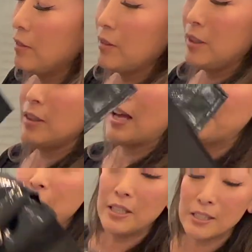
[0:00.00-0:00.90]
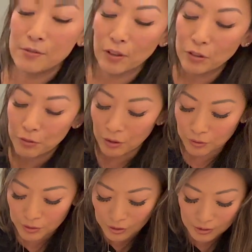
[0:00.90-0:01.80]
a lot of it is Velcro.
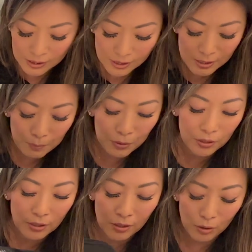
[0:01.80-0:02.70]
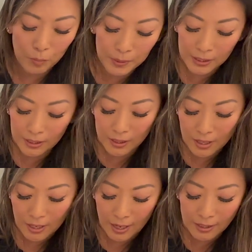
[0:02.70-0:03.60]
So it's a zipper opening,
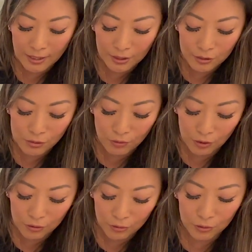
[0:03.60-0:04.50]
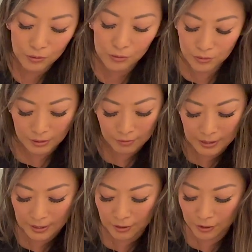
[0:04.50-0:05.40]
and then there's Velcro right
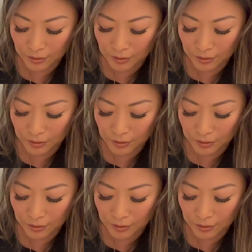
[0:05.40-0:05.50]
here.